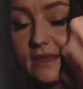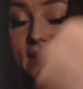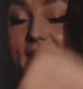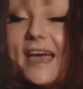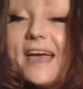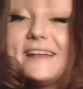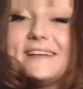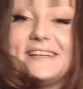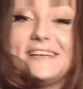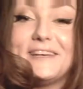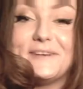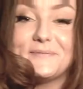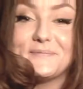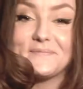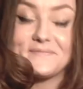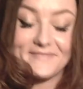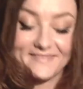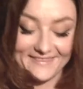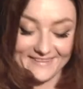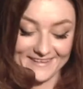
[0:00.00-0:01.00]
Candy,
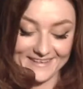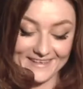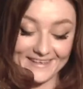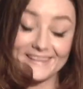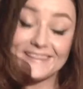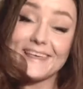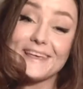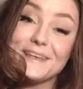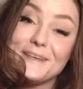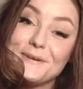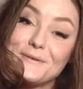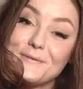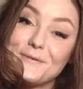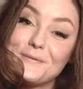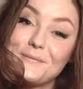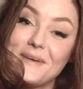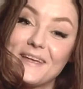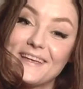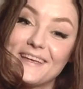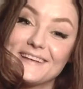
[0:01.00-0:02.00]
thank you for
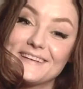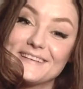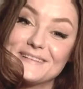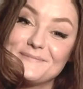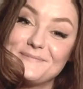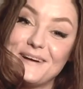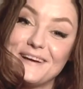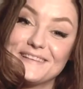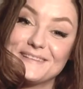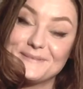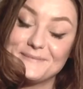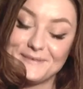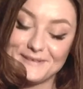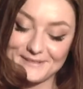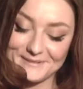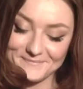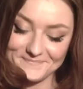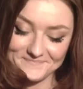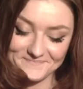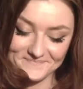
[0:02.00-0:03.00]
making this
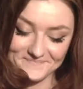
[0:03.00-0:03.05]
possible.